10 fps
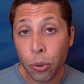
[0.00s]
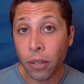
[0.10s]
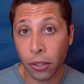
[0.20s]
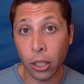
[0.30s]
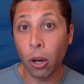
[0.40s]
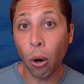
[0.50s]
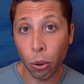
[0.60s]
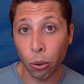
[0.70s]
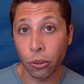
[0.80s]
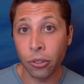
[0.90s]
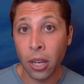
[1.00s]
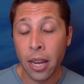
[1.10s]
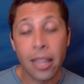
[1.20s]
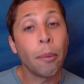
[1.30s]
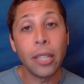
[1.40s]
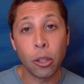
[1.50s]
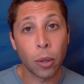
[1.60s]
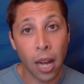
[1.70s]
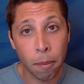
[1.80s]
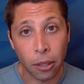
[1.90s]
different goals that we need to
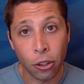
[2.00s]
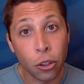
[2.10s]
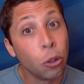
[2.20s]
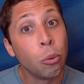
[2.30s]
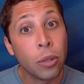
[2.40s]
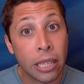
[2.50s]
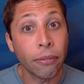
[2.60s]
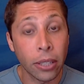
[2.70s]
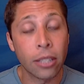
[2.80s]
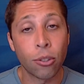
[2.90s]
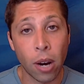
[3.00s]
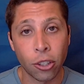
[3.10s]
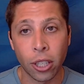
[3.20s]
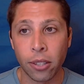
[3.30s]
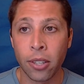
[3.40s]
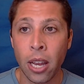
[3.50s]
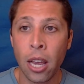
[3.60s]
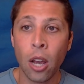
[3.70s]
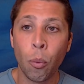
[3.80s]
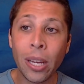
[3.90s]
accomplish, two different instructions.
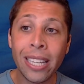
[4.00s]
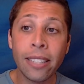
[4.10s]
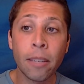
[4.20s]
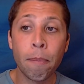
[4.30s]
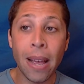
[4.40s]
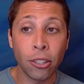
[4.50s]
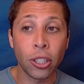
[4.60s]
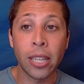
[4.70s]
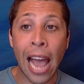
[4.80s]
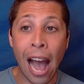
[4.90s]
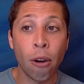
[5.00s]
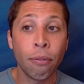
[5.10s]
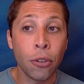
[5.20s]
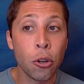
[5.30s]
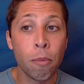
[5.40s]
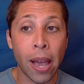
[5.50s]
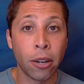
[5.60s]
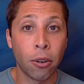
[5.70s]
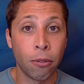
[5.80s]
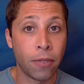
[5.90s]
We need to mention how few
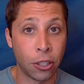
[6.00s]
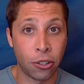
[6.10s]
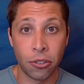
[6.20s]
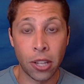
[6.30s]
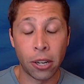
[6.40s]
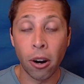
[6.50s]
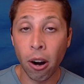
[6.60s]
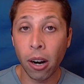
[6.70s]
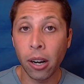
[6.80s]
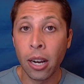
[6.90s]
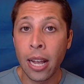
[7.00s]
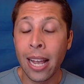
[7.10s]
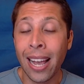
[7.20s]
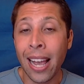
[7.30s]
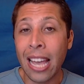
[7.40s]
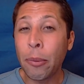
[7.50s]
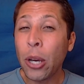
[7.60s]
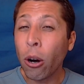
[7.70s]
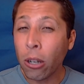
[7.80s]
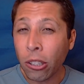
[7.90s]
mangrove finches there are and we
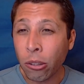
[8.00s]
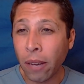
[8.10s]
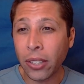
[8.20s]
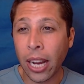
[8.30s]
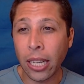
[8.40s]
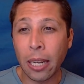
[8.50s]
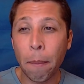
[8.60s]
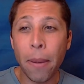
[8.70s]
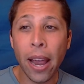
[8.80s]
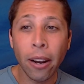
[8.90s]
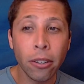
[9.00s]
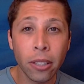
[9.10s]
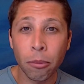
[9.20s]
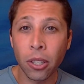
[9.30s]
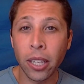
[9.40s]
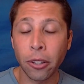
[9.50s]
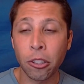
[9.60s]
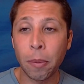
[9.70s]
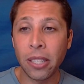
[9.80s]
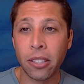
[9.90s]
also have to kind of compare them to the other
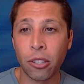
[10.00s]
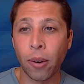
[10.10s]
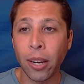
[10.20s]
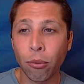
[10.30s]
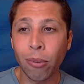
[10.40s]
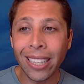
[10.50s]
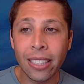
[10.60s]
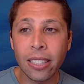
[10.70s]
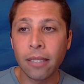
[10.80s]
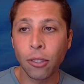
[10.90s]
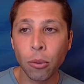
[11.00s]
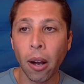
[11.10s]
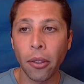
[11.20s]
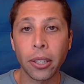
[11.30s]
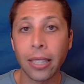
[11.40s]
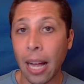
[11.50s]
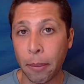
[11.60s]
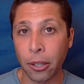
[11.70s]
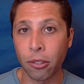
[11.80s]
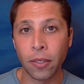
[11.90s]
species, right? Relative to other
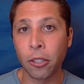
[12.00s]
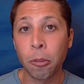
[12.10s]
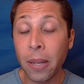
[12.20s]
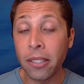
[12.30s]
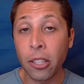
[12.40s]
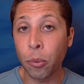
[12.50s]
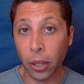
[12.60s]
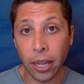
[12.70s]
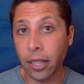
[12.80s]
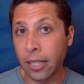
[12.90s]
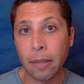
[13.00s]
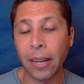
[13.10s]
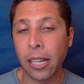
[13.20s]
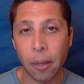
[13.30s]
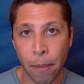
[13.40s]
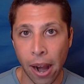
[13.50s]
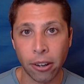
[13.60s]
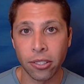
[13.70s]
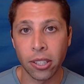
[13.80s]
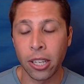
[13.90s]
Galapagos finch species, we're gonna need to make a
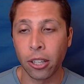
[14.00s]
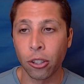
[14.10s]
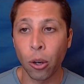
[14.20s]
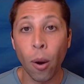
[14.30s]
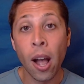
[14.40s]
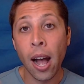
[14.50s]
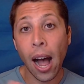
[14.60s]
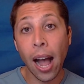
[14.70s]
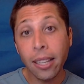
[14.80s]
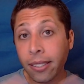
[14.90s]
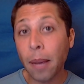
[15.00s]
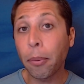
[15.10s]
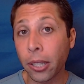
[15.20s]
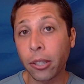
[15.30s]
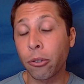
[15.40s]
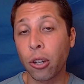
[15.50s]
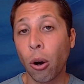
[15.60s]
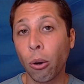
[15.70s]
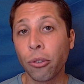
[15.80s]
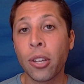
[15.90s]
comparison here. So I separate those
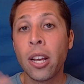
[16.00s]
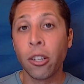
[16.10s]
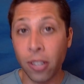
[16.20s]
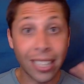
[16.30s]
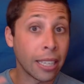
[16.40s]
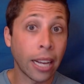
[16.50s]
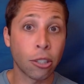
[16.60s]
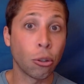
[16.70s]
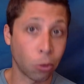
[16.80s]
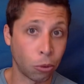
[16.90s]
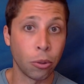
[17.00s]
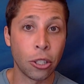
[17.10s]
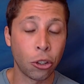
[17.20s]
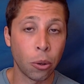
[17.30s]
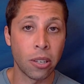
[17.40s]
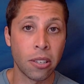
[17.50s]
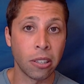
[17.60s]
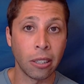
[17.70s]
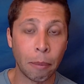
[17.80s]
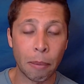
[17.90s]
goals so that I can kind of sort through these choices a
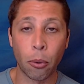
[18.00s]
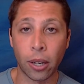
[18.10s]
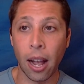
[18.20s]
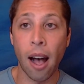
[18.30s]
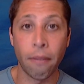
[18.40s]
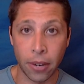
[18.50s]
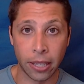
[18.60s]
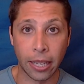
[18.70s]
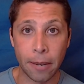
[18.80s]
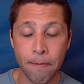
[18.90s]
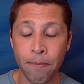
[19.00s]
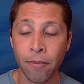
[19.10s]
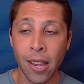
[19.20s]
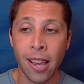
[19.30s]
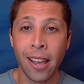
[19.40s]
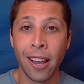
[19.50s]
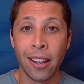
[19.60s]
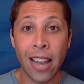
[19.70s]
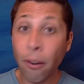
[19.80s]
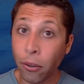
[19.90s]
little bit more confidently.
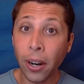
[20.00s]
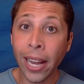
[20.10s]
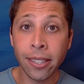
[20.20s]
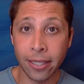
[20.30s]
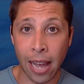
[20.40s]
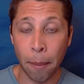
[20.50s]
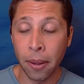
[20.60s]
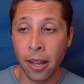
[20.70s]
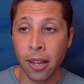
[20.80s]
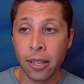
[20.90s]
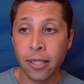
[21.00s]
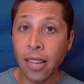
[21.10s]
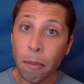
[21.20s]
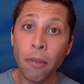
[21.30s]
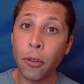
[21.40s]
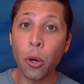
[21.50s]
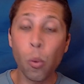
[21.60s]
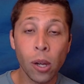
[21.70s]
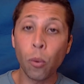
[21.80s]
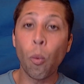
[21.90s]
Now for our next step, some of you
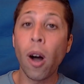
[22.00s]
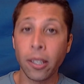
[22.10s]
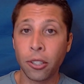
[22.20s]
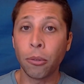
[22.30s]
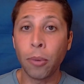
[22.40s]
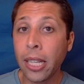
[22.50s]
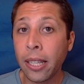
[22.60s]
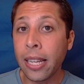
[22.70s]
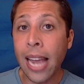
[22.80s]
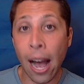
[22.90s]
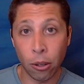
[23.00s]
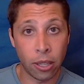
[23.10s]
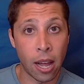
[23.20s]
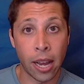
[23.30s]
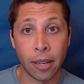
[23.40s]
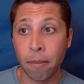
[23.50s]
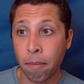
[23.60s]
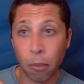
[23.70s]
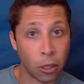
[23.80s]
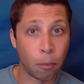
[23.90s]
will want to read the outline
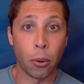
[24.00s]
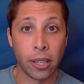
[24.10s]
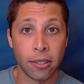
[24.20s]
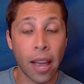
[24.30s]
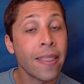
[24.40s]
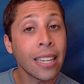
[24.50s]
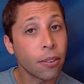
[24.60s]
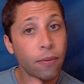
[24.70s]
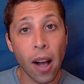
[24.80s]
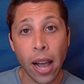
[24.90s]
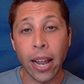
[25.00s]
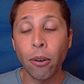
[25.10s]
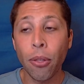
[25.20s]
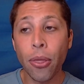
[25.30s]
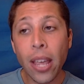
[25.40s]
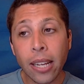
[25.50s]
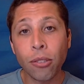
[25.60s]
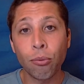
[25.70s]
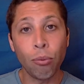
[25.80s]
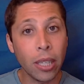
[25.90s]
bullet points, and that's fine. I don't think
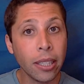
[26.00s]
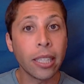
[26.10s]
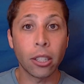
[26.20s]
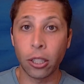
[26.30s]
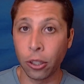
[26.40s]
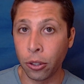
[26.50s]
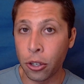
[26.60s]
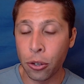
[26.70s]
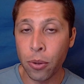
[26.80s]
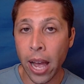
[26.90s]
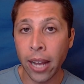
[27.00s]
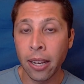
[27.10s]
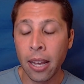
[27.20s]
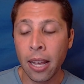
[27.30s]
it's really gonna hurt you to do that.